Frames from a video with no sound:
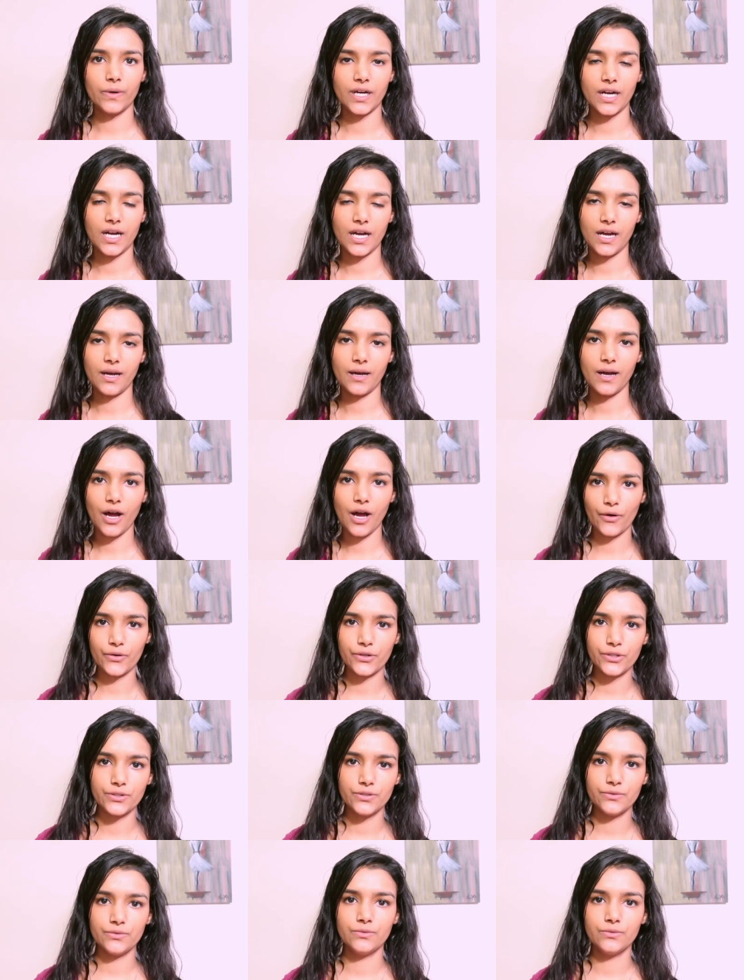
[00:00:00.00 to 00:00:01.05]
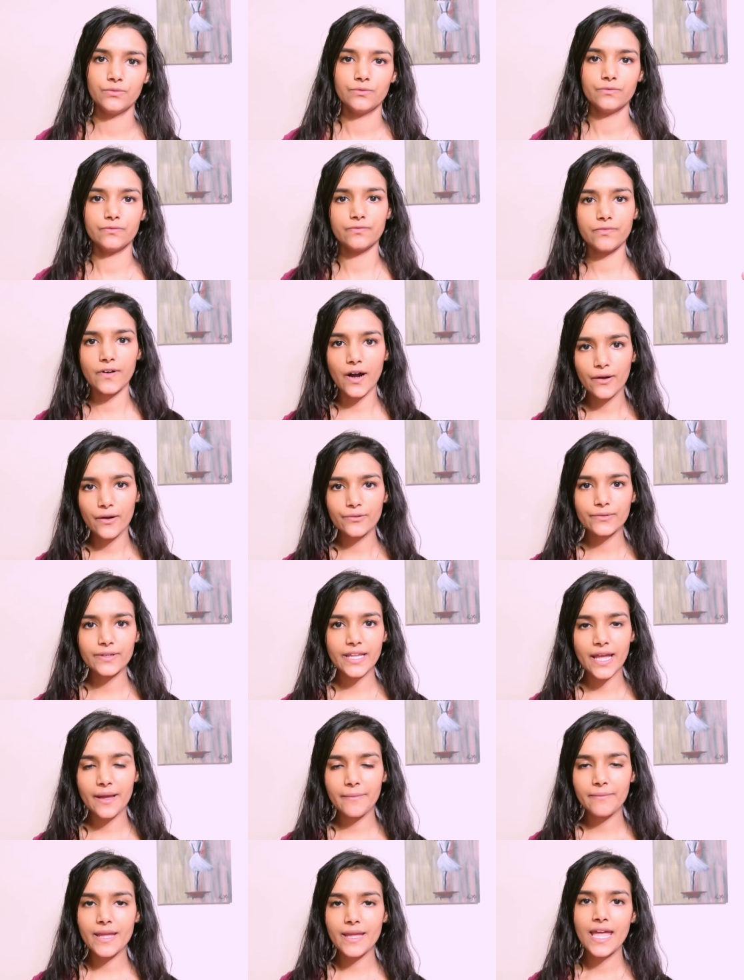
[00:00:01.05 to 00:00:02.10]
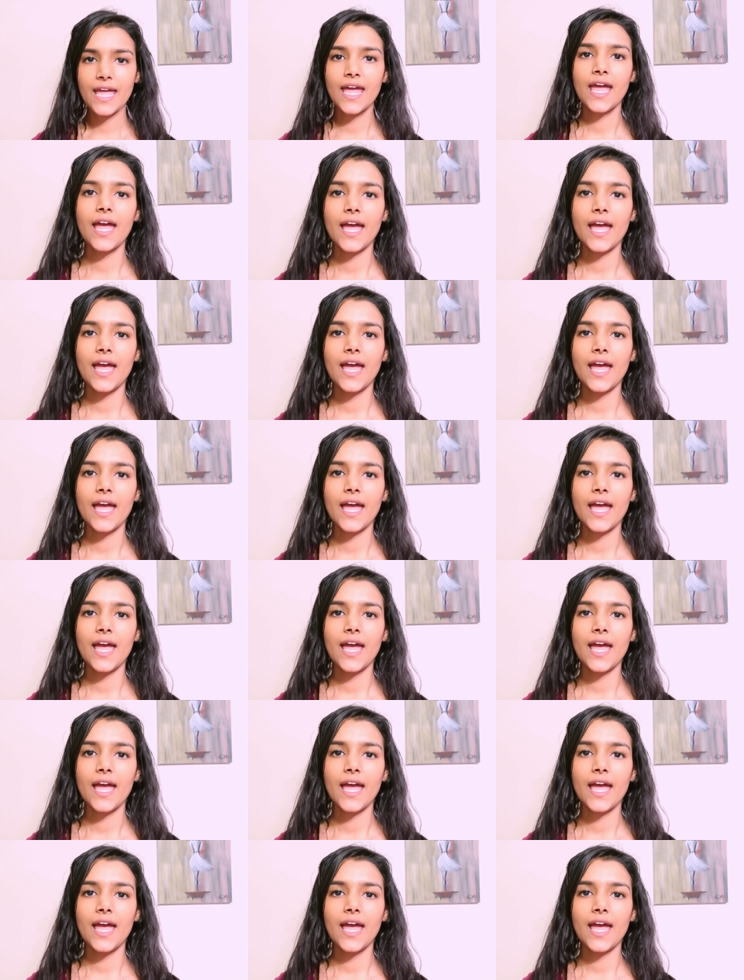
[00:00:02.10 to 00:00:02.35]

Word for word: uh, how you found them